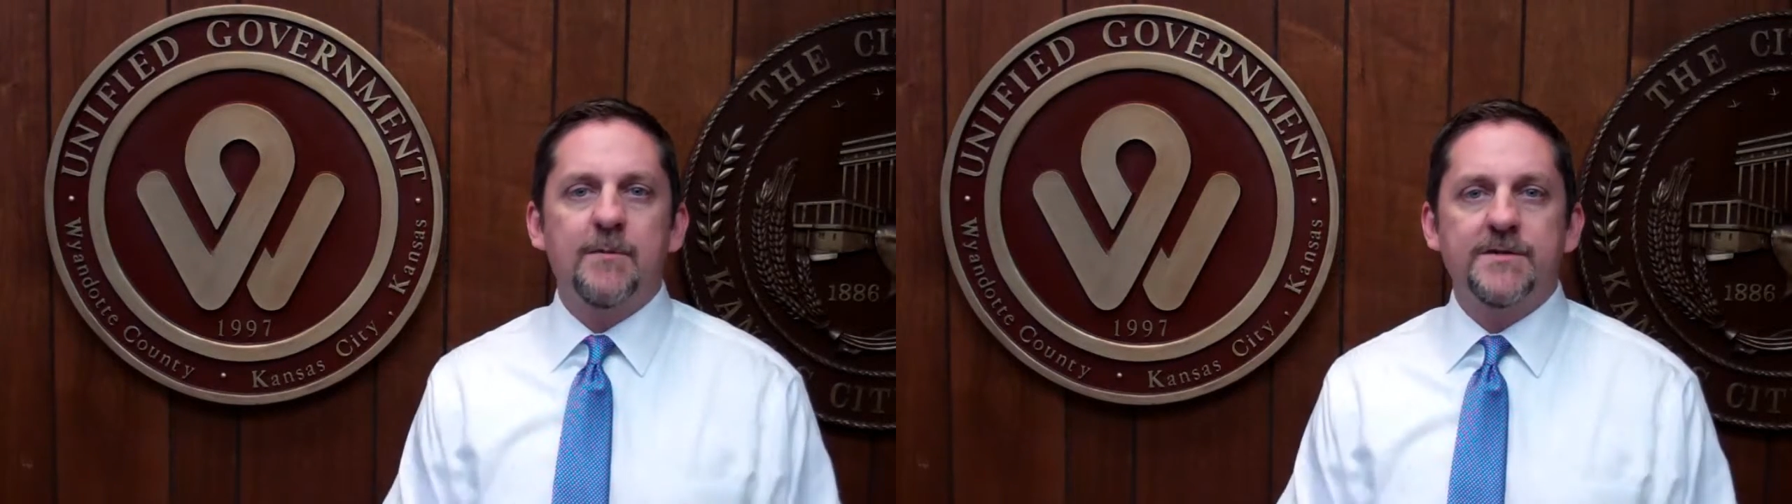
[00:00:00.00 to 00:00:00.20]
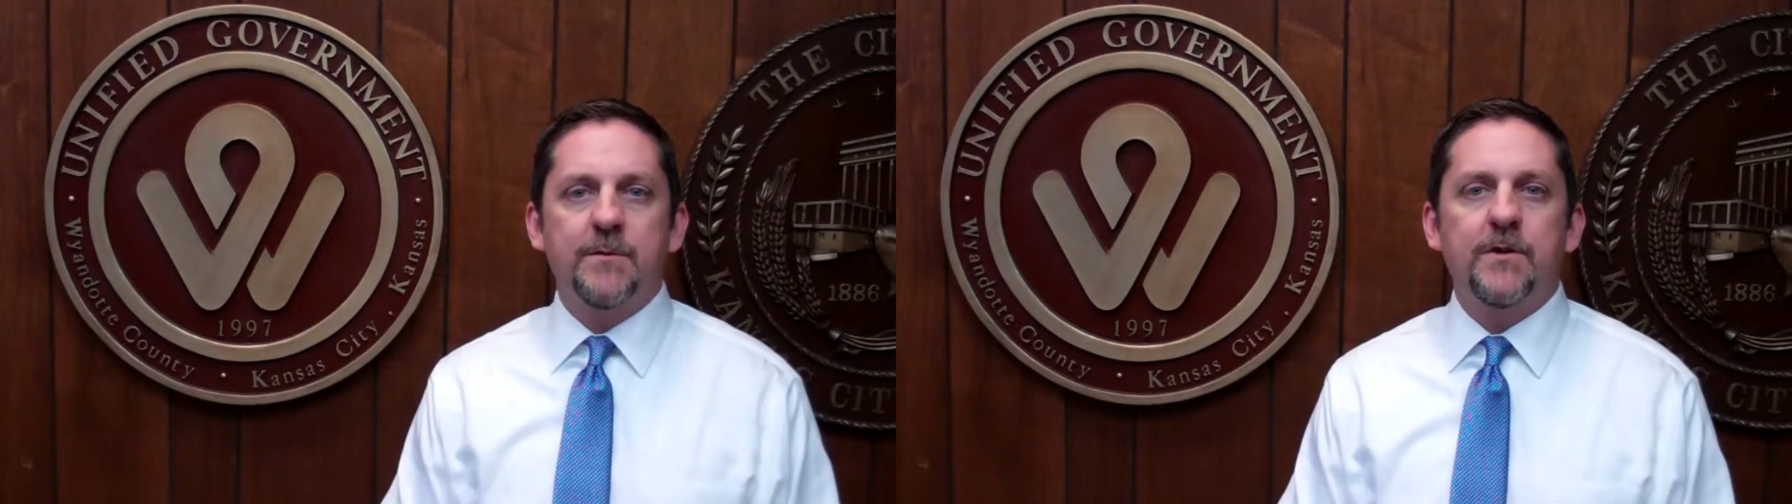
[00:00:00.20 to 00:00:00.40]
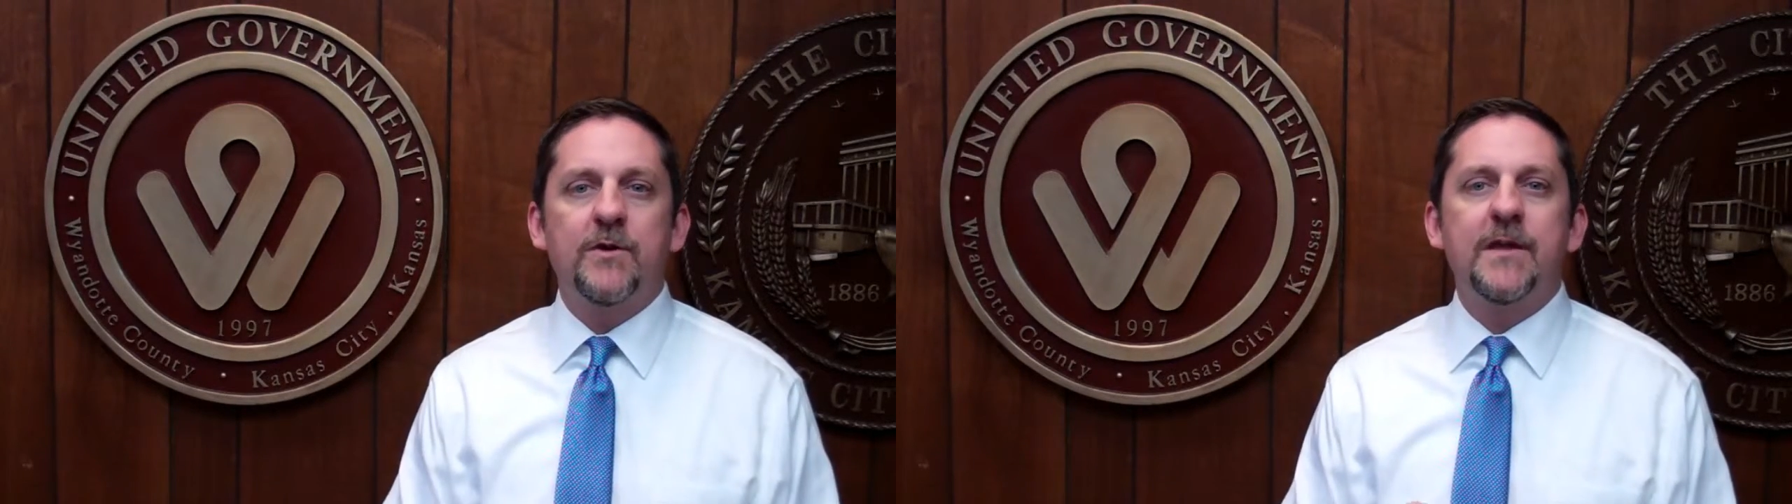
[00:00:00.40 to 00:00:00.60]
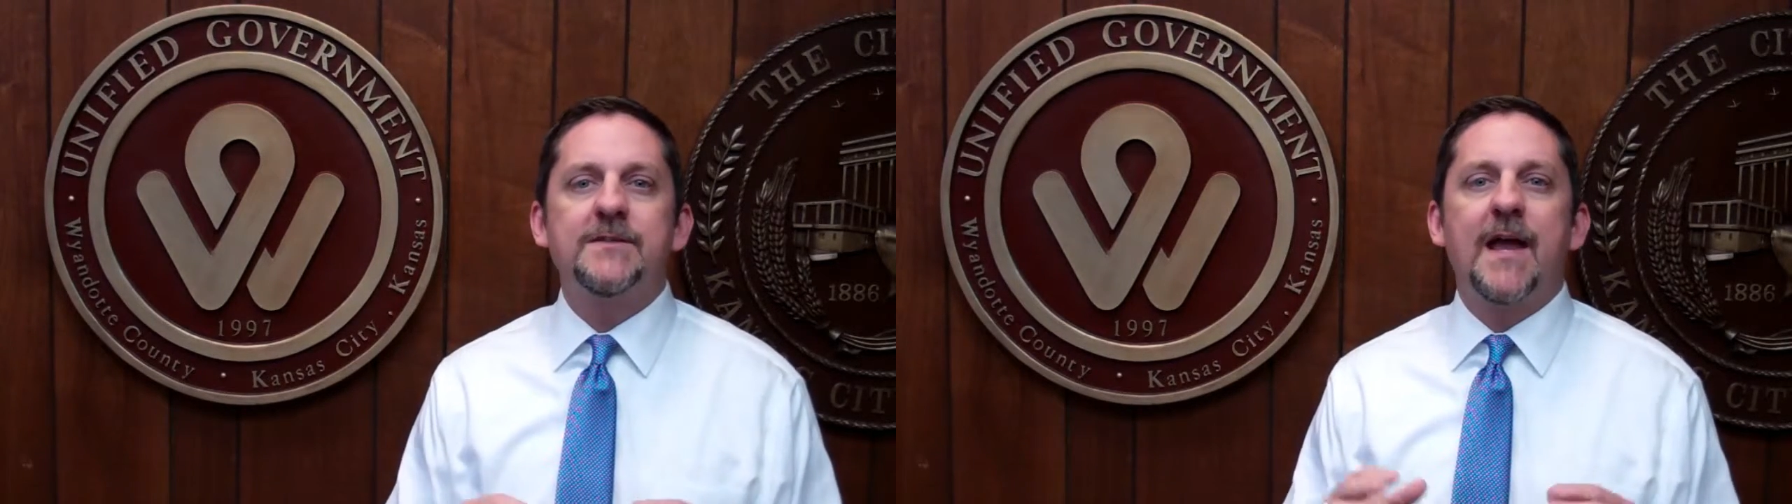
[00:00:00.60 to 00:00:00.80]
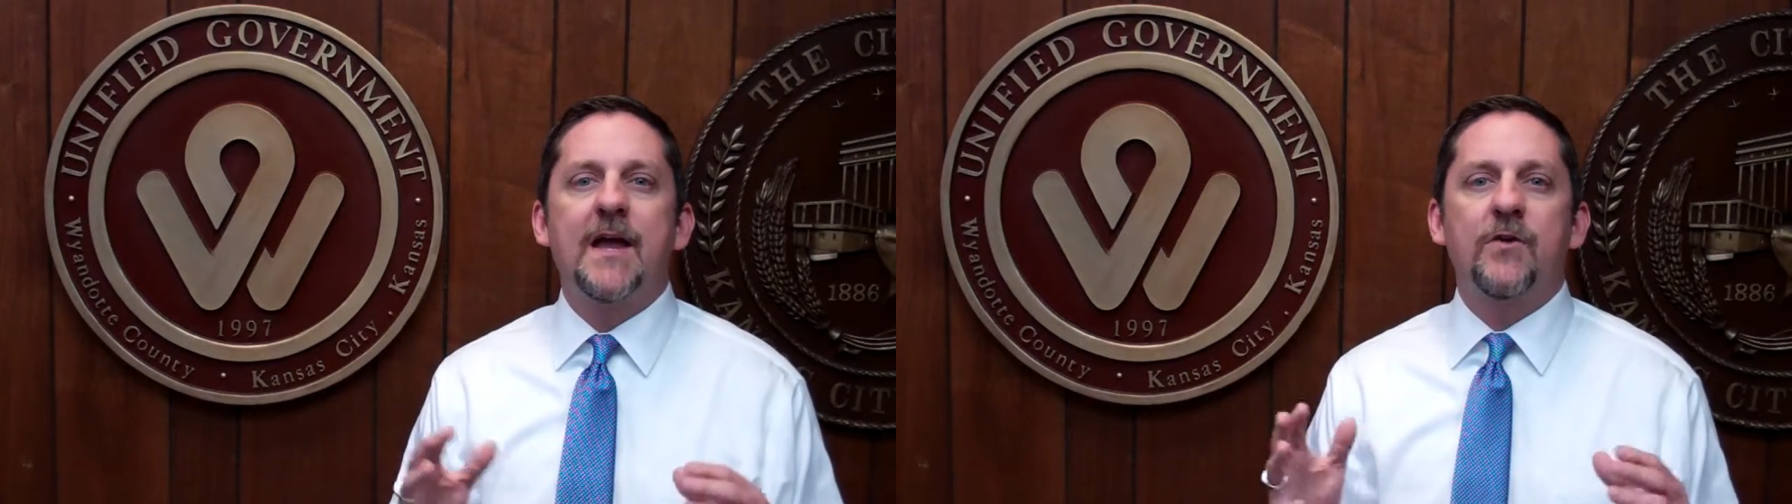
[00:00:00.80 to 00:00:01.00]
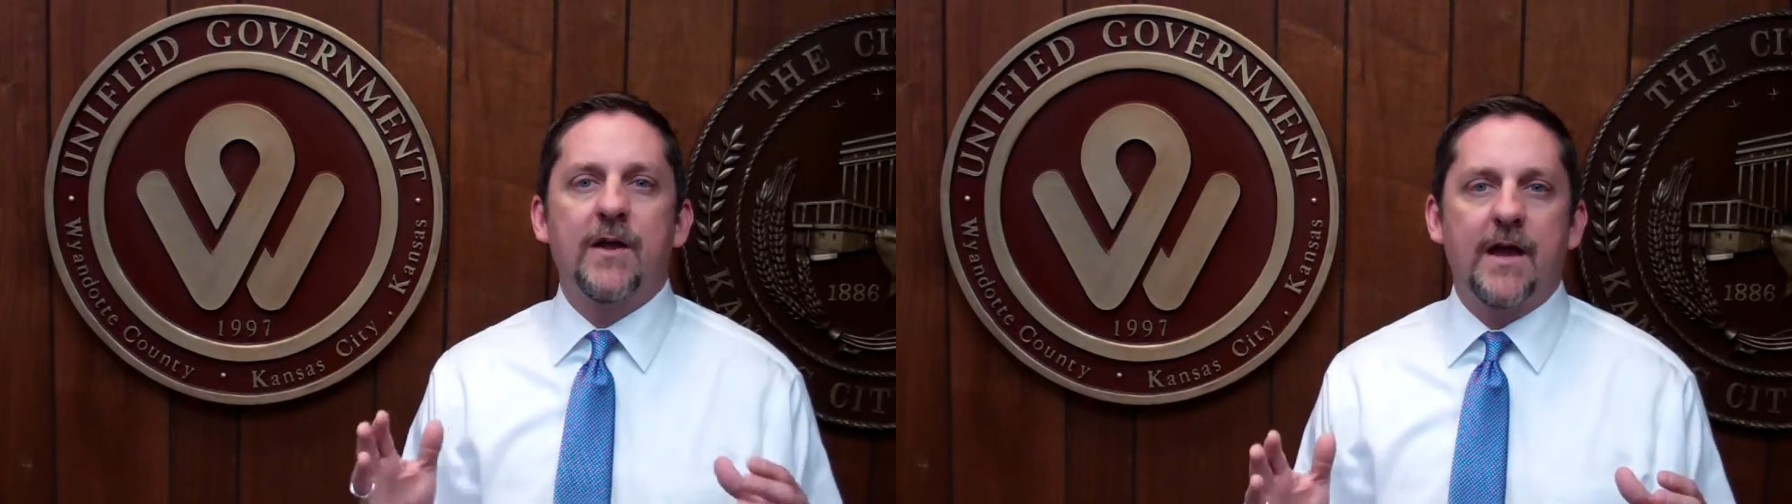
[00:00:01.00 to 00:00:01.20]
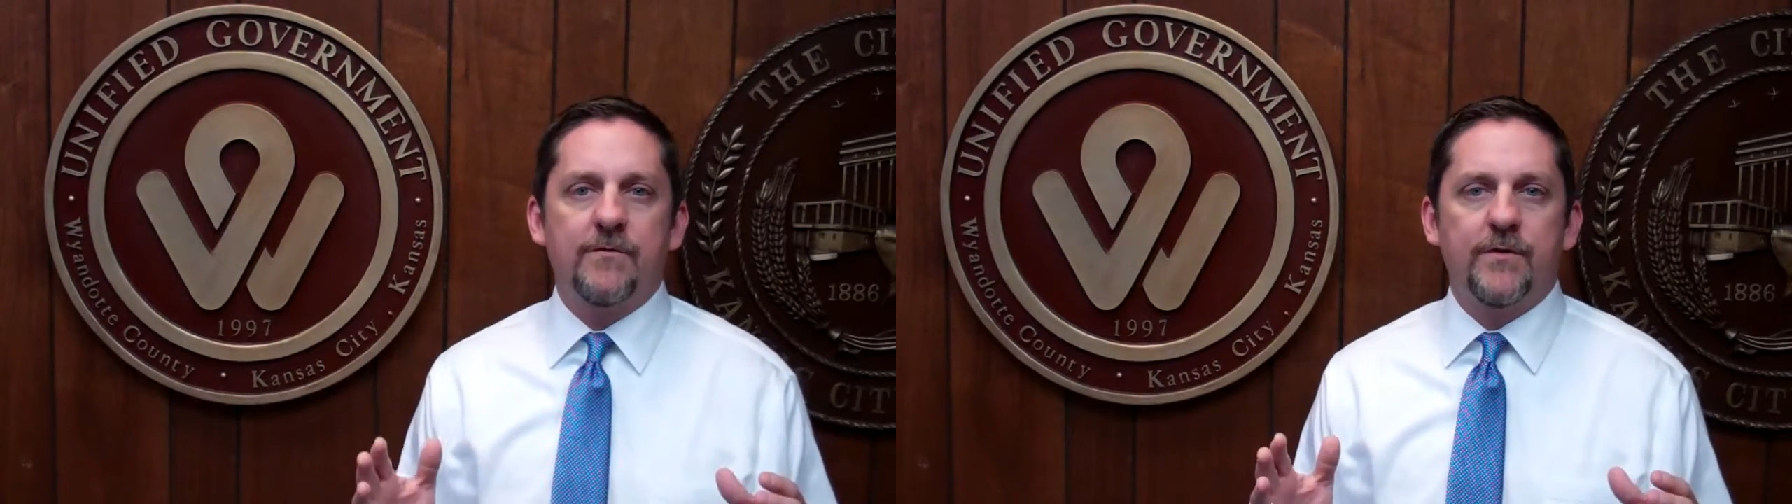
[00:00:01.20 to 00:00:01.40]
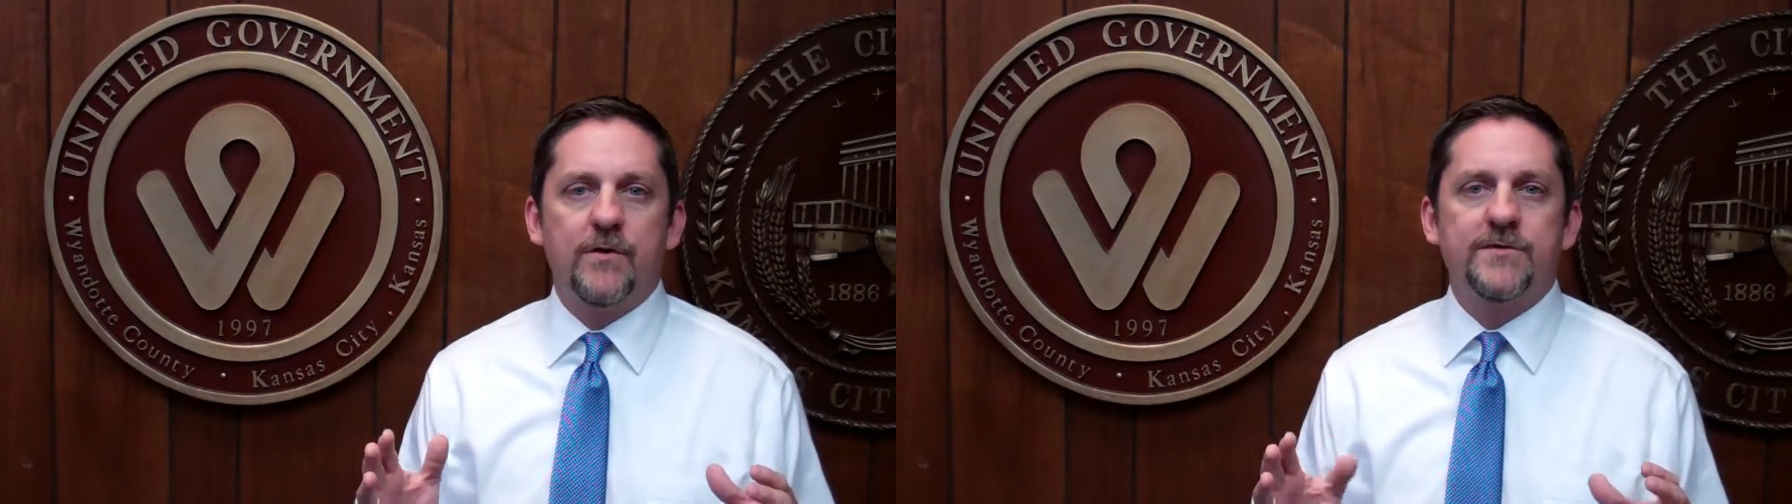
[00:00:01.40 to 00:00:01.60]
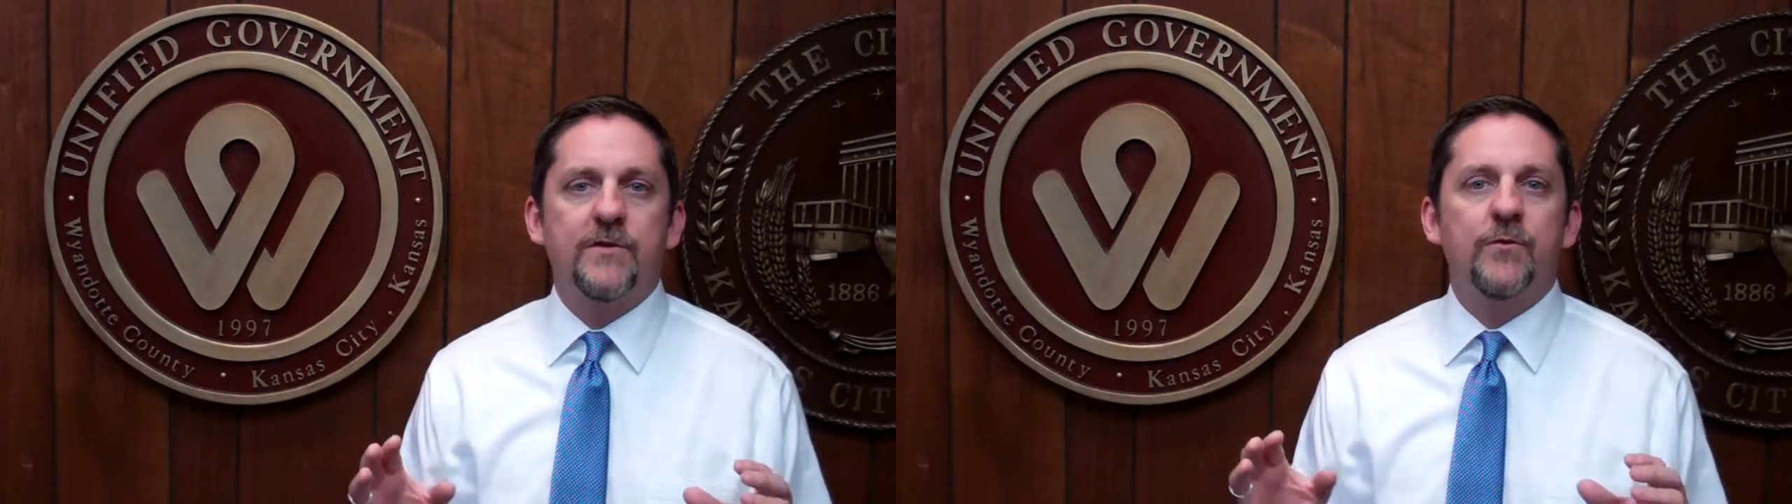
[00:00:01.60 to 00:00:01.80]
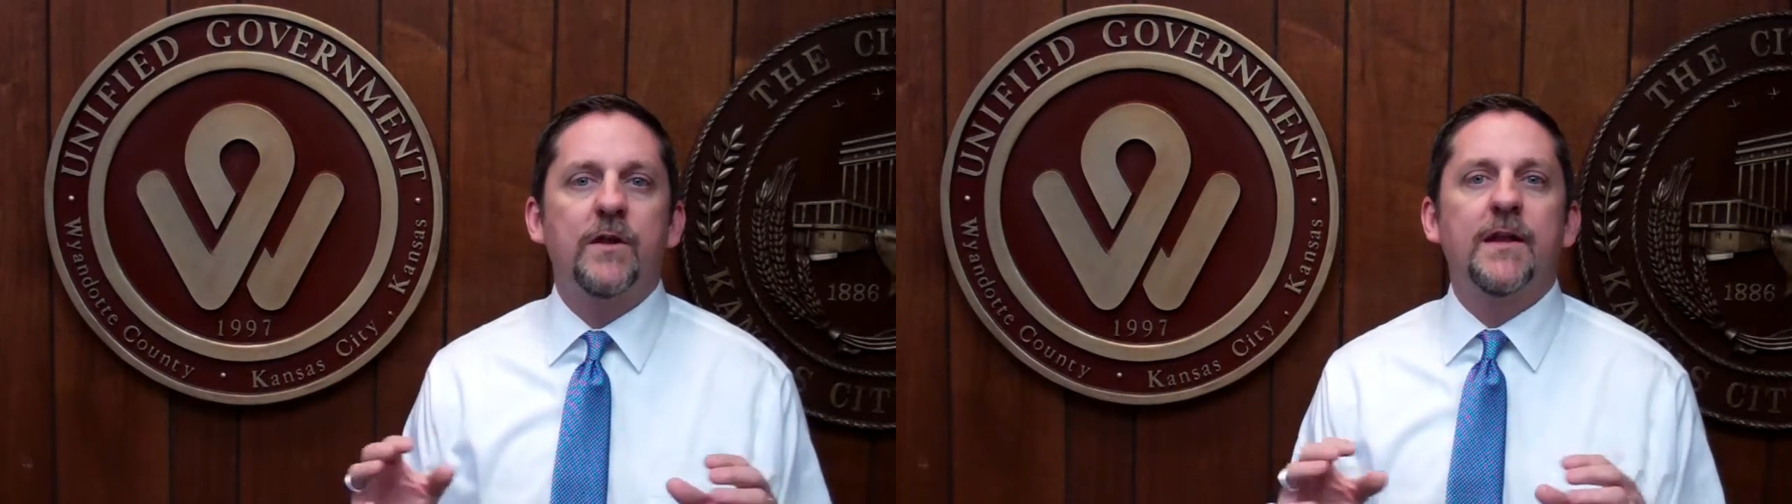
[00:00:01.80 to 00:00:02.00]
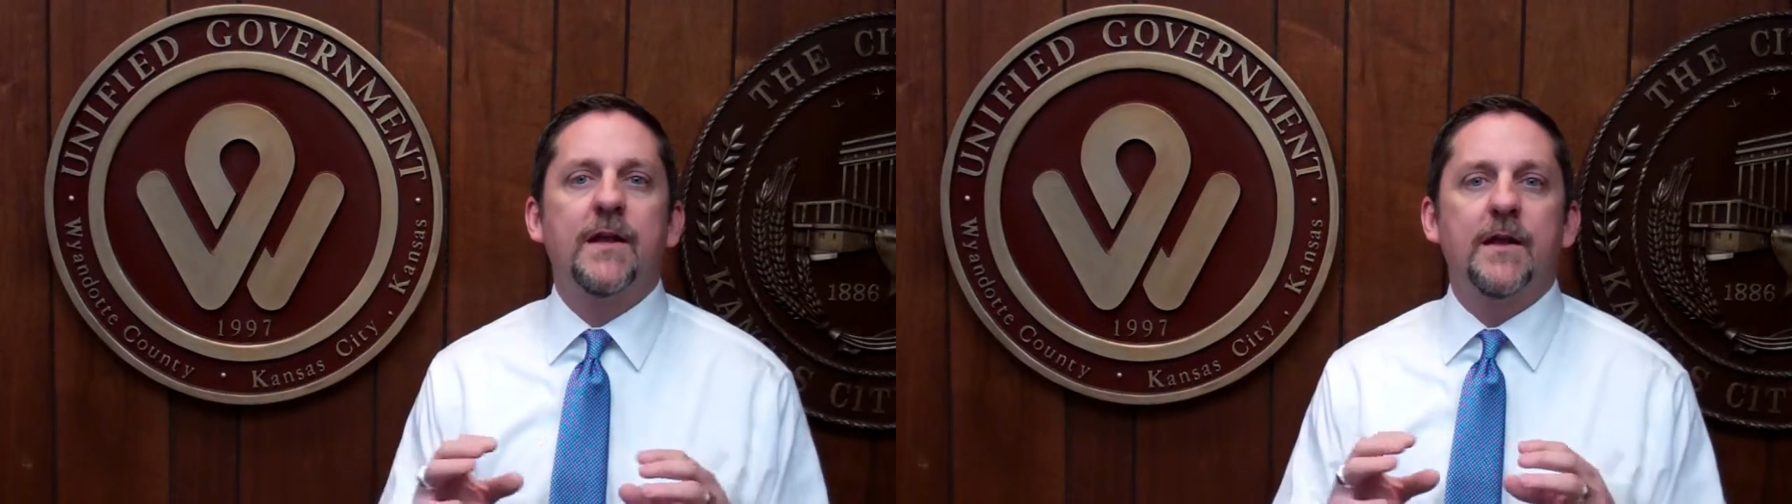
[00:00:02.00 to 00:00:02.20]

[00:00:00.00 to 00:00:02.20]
but someone who gets 8 or 9 votes and really